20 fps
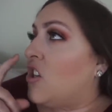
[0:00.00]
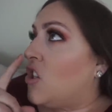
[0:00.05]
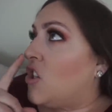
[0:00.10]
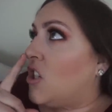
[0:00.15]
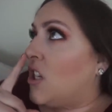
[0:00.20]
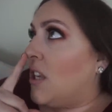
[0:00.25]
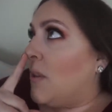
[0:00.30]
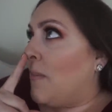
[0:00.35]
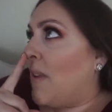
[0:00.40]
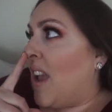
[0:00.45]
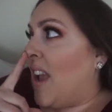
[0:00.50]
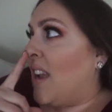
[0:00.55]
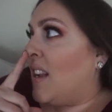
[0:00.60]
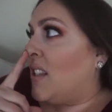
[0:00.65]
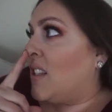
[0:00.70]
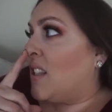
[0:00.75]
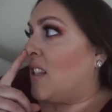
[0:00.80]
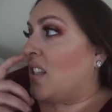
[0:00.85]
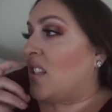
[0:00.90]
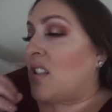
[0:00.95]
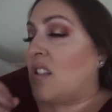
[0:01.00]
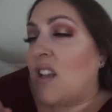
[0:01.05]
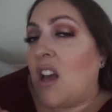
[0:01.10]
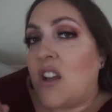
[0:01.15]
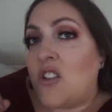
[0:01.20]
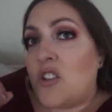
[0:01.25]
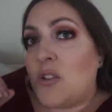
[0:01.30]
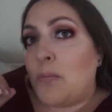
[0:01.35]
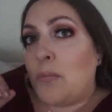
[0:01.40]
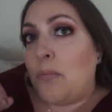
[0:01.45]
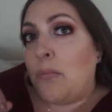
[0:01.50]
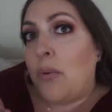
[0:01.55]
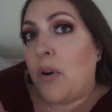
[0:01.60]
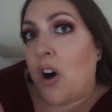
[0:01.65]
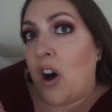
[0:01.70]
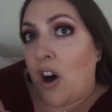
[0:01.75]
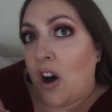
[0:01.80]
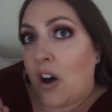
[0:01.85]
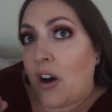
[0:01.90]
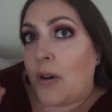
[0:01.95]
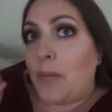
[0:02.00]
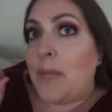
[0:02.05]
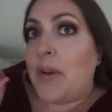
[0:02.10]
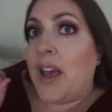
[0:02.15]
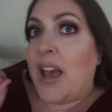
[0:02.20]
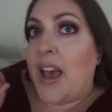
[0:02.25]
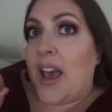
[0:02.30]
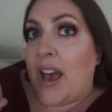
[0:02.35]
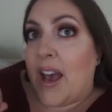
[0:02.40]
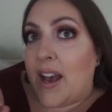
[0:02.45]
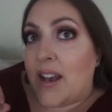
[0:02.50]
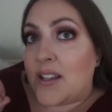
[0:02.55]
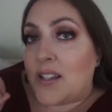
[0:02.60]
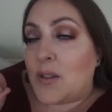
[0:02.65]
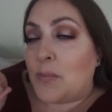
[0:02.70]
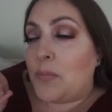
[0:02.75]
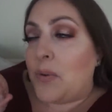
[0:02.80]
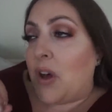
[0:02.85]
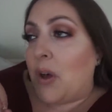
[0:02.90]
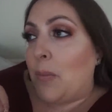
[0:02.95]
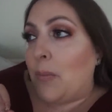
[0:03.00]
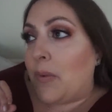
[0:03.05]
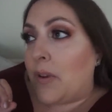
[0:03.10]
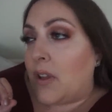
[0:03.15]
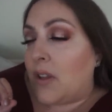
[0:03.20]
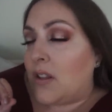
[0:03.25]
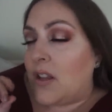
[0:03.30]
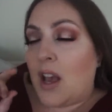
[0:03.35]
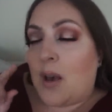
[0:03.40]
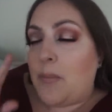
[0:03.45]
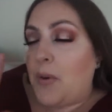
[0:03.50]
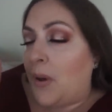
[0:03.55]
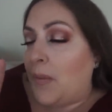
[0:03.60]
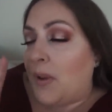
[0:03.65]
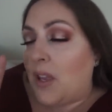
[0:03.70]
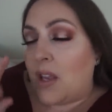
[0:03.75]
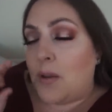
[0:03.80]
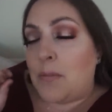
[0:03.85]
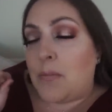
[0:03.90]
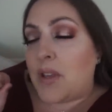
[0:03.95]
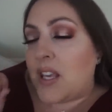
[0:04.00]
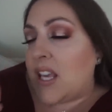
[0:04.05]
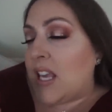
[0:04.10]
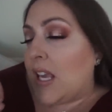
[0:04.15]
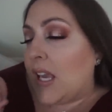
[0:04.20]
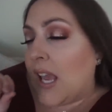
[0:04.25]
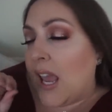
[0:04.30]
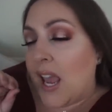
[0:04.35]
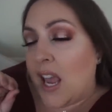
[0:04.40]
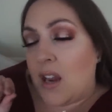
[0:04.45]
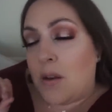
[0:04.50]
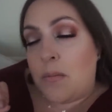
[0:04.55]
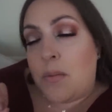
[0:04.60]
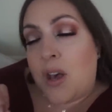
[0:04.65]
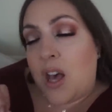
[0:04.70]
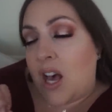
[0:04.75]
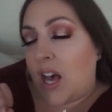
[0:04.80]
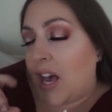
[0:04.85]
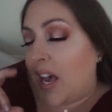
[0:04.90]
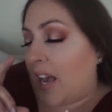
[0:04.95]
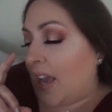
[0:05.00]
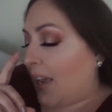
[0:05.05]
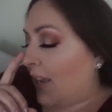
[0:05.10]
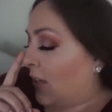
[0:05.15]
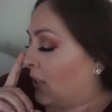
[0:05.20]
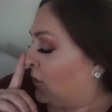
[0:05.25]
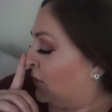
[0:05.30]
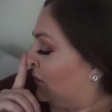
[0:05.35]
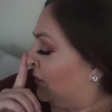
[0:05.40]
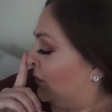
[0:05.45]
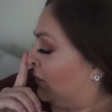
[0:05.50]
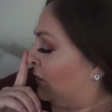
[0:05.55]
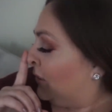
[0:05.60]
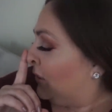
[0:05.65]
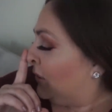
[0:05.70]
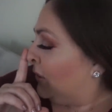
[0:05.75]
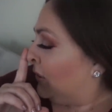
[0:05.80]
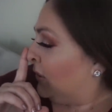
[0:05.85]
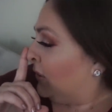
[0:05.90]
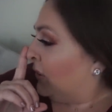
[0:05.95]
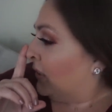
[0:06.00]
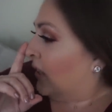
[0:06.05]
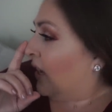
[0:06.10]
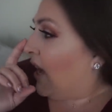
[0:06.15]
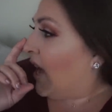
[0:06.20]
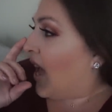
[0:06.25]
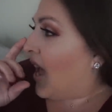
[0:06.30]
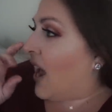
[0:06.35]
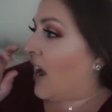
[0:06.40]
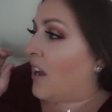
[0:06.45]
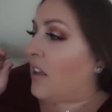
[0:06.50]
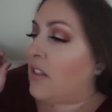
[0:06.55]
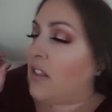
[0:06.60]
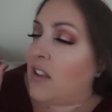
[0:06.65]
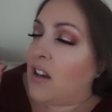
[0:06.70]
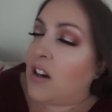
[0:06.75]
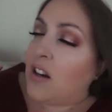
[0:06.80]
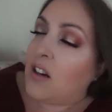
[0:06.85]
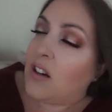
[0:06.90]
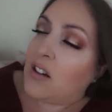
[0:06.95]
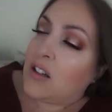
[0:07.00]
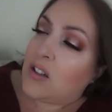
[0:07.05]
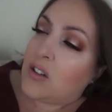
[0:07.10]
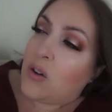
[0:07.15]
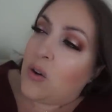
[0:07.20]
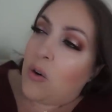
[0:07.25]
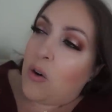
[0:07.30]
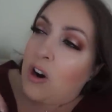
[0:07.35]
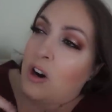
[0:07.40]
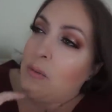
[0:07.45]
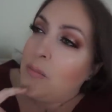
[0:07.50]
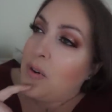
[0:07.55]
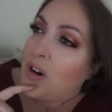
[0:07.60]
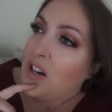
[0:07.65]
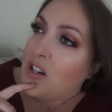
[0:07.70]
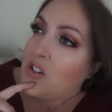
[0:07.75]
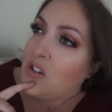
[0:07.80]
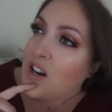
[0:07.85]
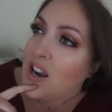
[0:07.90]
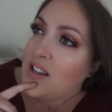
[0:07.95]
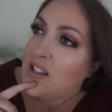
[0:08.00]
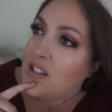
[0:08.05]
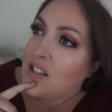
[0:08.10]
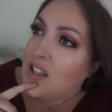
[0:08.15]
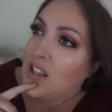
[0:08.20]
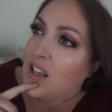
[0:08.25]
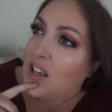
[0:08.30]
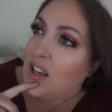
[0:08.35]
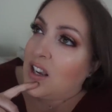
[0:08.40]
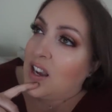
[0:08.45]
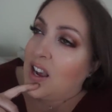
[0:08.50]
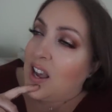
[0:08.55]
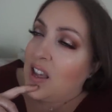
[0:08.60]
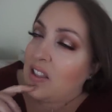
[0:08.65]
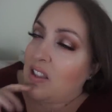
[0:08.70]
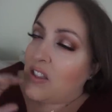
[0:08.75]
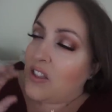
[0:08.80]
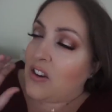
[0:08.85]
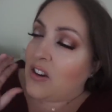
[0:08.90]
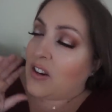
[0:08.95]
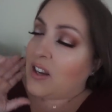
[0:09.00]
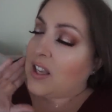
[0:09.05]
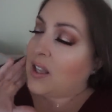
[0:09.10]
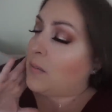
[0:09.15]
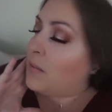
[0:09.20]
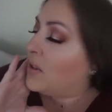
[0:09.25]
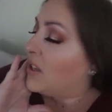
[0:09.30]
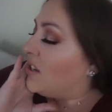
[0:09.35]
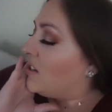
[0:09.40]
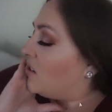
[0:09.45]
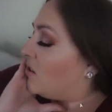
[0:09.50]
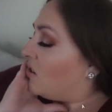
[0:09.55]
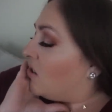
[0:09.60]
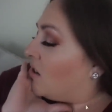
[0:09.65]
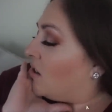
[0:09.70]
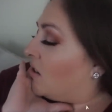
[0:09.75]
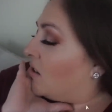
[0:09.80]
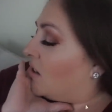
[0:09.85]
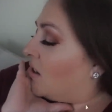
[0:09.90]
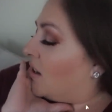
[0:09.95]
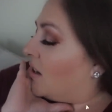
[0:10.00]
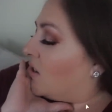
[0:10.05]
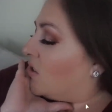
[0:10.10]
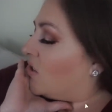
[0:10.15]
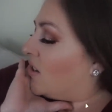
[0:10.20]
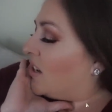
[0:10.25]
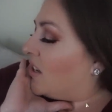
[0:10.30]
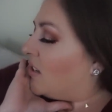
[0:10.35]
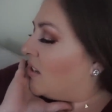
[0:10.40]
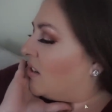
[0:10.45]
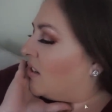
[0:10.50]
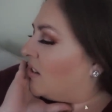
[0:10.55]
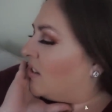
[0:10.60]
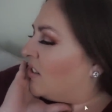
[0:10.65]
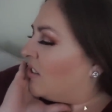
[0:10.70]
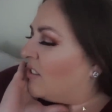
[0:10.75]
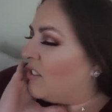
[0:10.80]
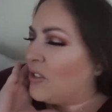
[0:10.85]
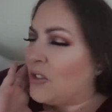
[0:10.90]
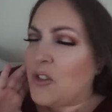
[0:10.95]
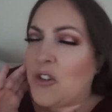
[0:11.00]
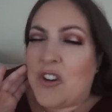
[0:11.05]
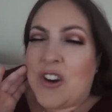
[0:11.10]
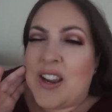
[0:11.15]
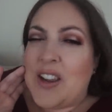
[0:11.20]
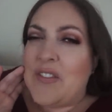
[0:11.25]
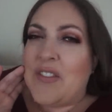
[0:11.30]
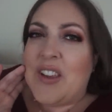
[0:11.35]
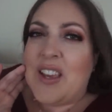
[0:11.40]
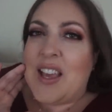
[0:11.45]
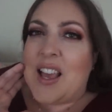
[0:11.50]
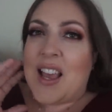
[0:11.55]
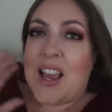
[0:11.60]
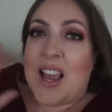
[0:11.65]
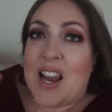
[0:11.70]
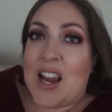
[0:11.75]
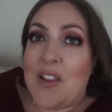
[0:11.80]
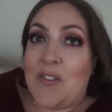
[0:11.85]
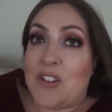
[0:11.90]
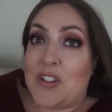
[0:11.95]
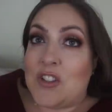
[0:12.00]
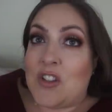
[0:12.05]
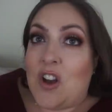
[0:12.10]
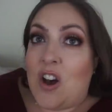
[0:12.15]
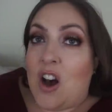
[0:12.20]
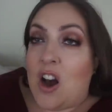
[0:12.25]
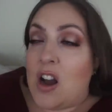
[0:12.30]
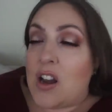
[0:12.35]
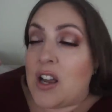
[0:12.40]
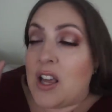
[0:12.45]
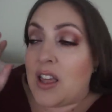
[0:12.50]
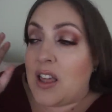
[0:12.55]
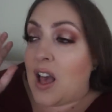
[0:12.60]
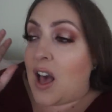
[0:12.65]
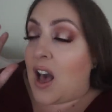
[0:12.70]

she makes such bomb ass pumpkin not pumpkin pecan pie and their cornbread dressing and then their giblet uh, dress, uh, gravy i can't even talk